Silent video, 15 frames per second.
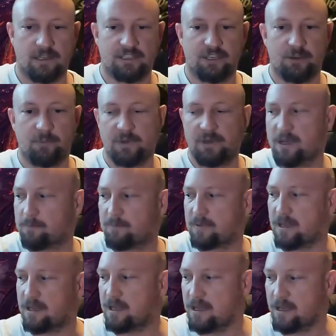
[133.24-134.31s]
let's open up
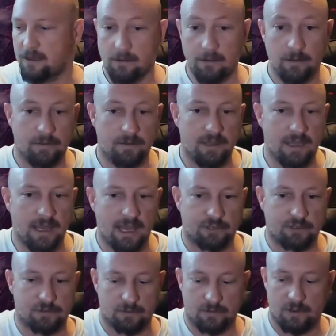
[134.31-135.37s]
the the
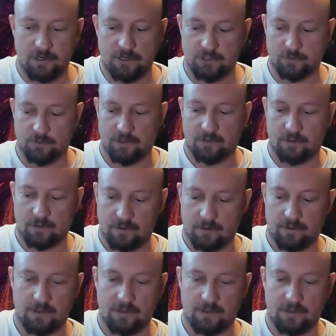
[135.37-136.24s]
extra large one.